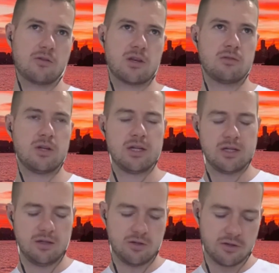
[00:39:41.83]
So,
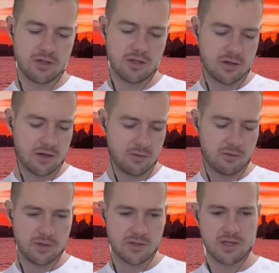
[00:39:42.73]
you know, the thing that I would
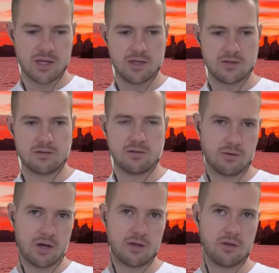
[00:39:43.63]
always say is, you
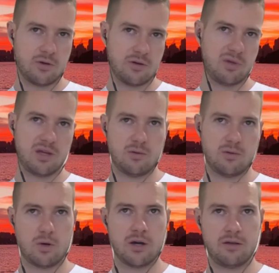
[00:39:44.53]
know, are you a beer,
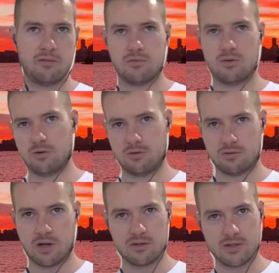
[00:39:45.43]
wine, or
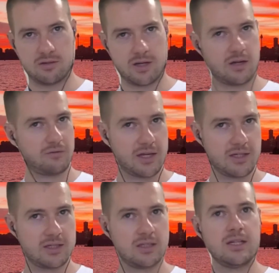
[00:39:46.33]
cocktail kind of
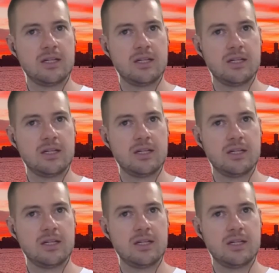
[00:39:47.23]
lady?